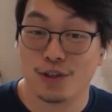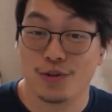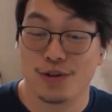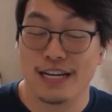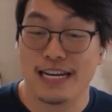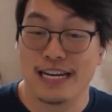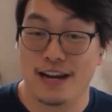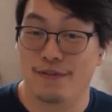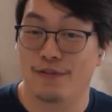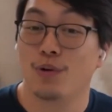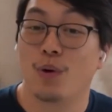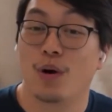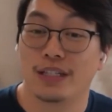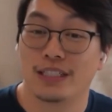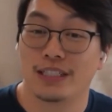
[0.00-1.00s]
You never
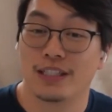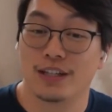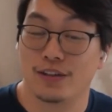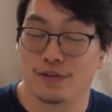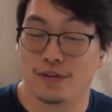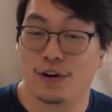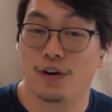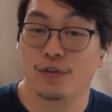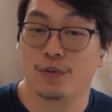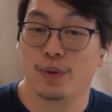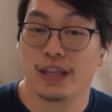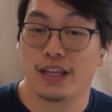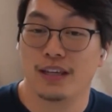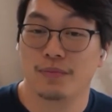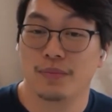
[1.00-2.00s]
want to get involved with
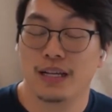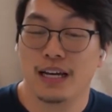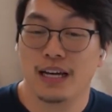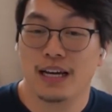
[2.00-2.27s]
them.